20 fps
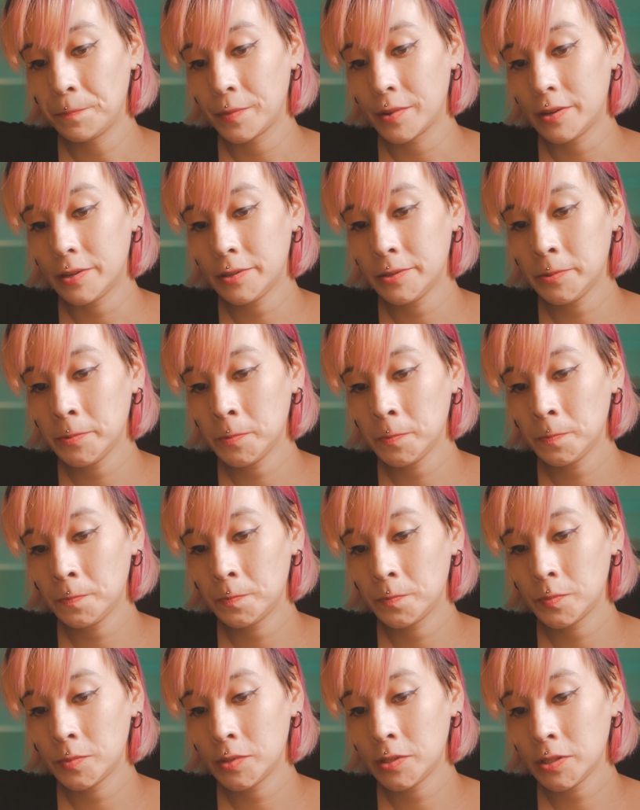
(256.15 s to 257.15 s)

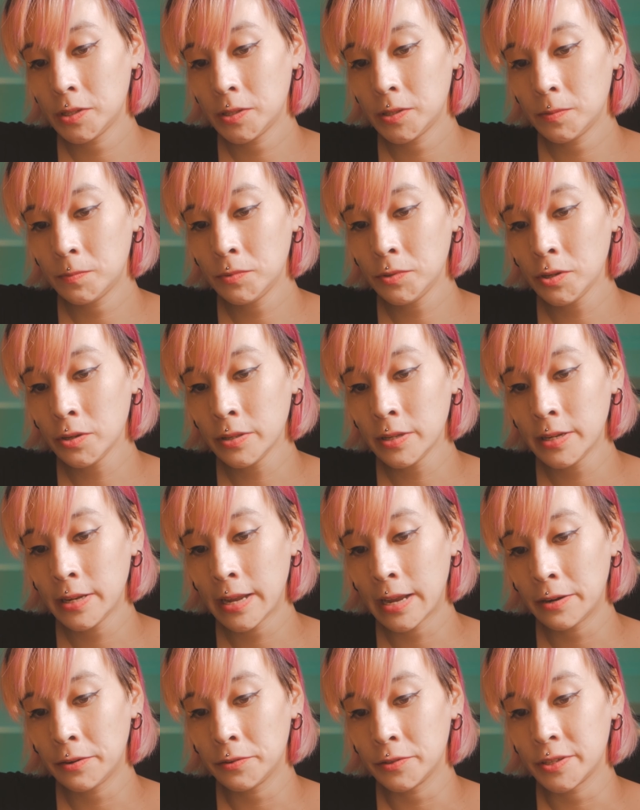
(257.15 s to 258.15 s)
The Moon
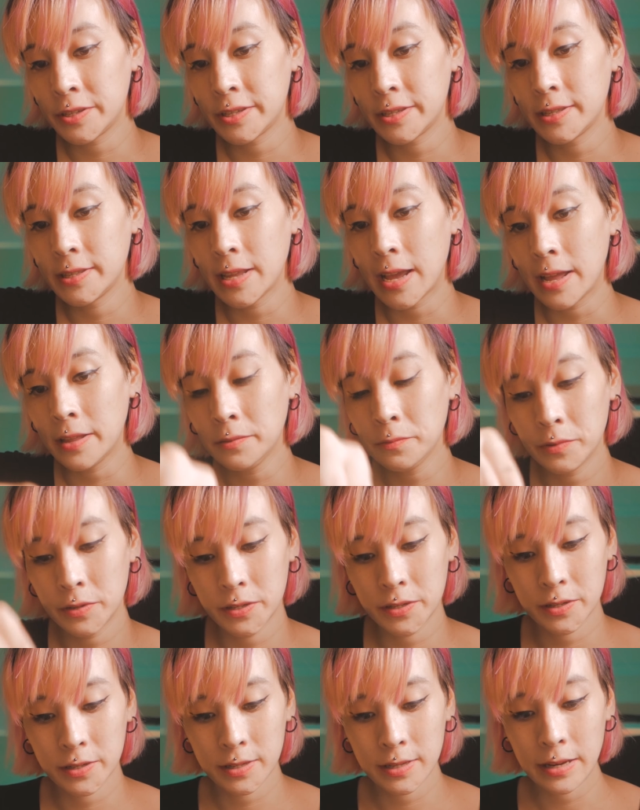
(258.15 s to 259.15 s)
cannot stand with
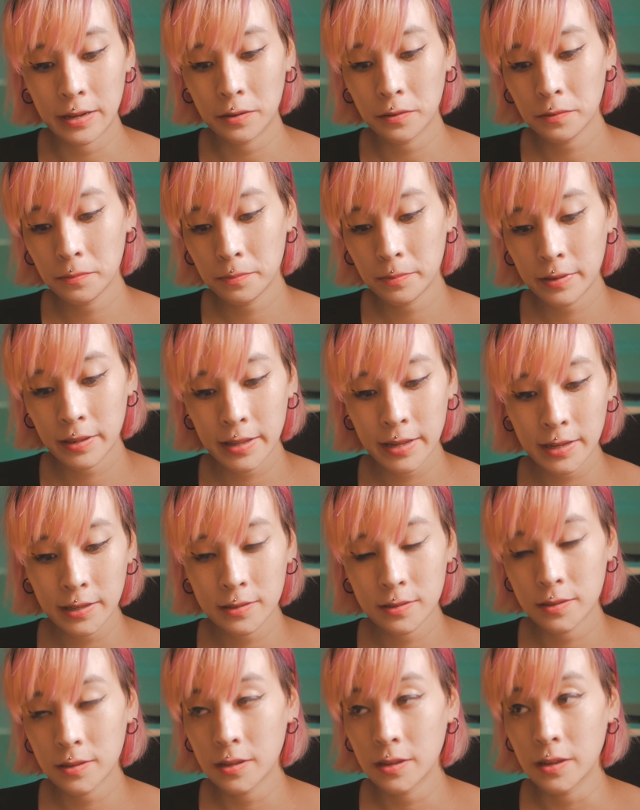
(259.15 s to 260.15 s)
the cycle
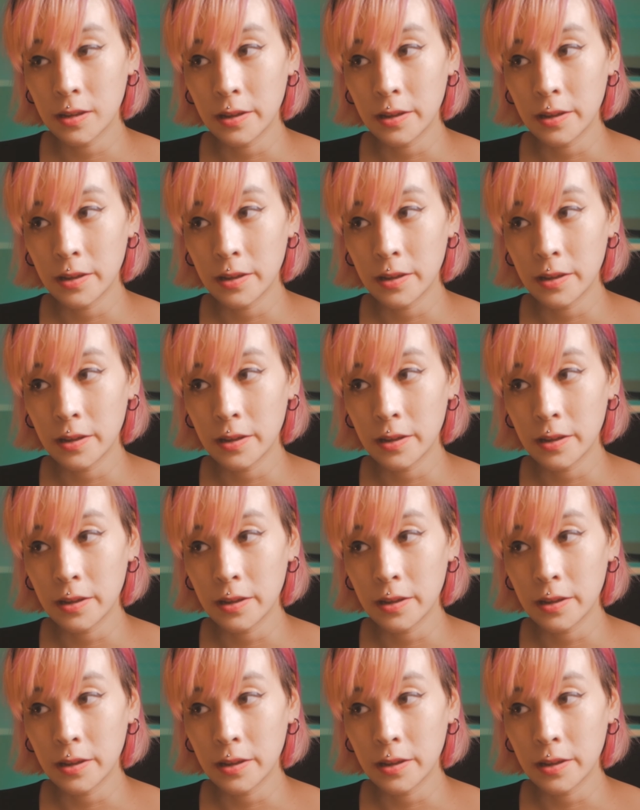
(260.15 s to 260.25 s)
plate.